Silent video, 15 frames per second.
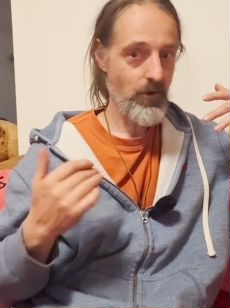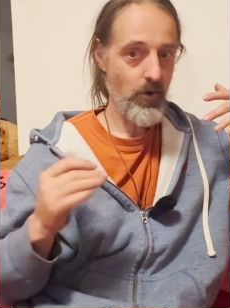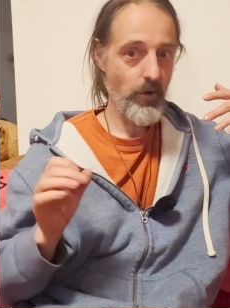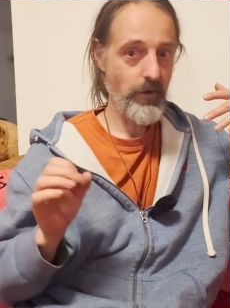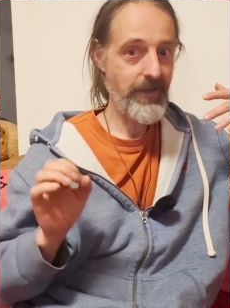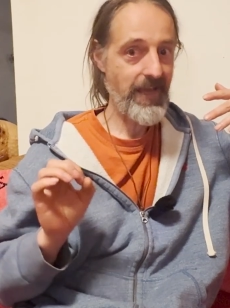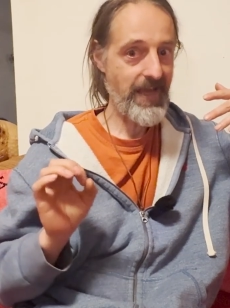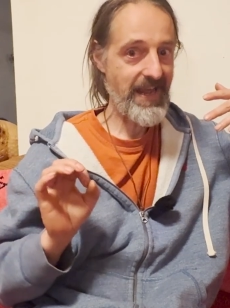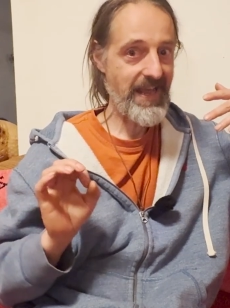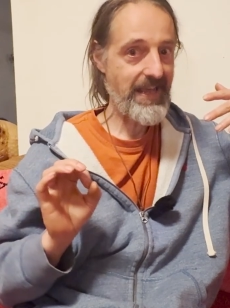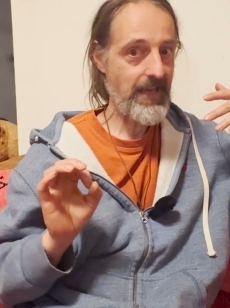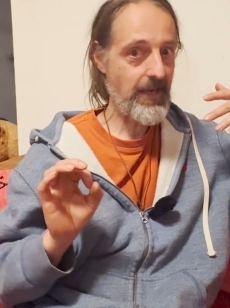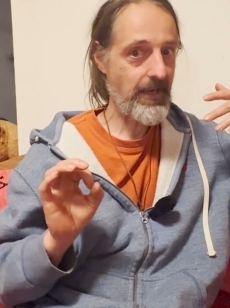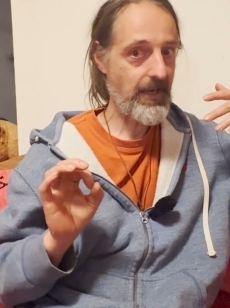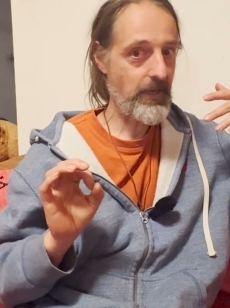Or
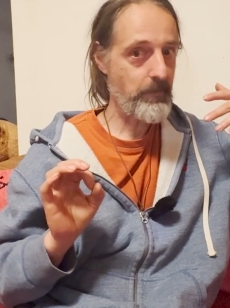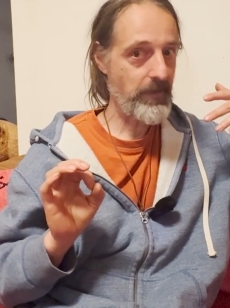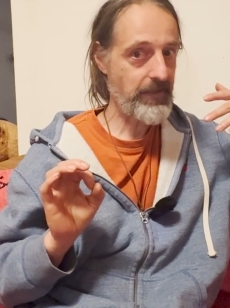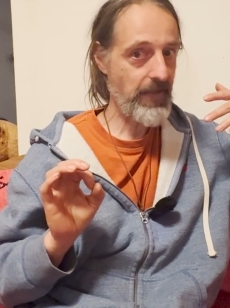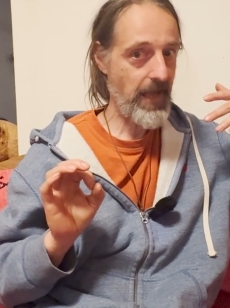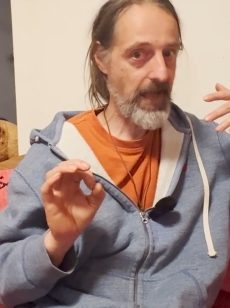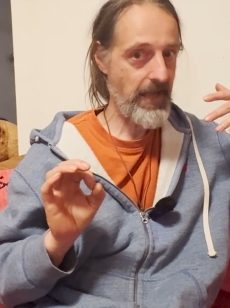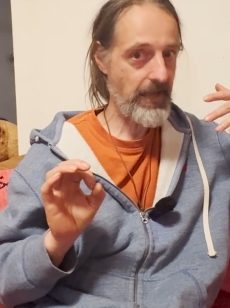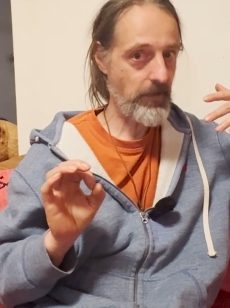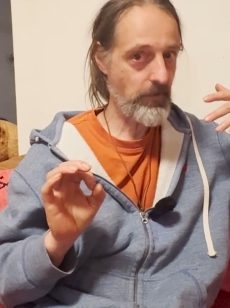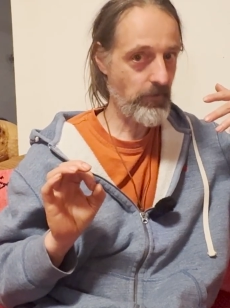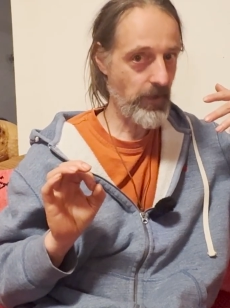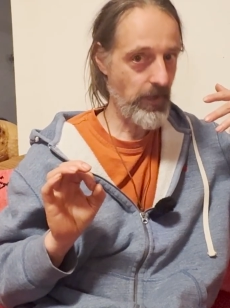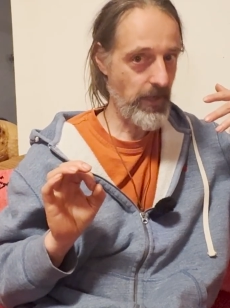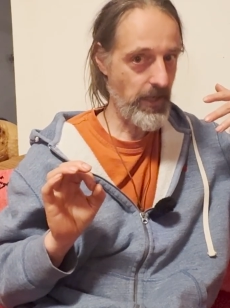getting a little bit
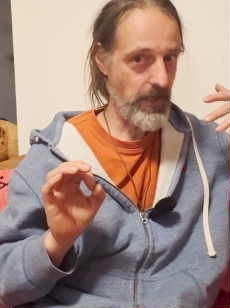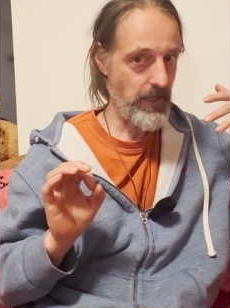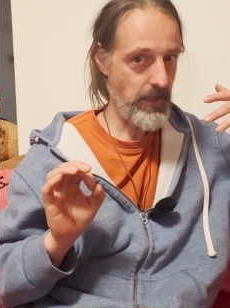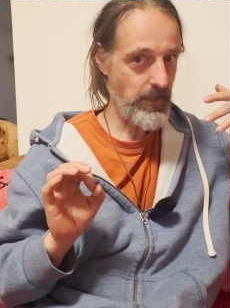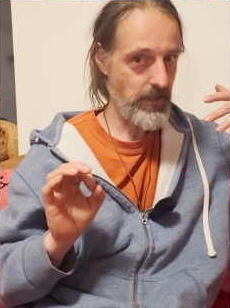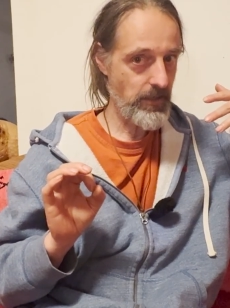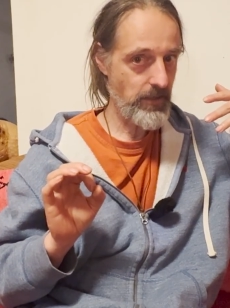angry.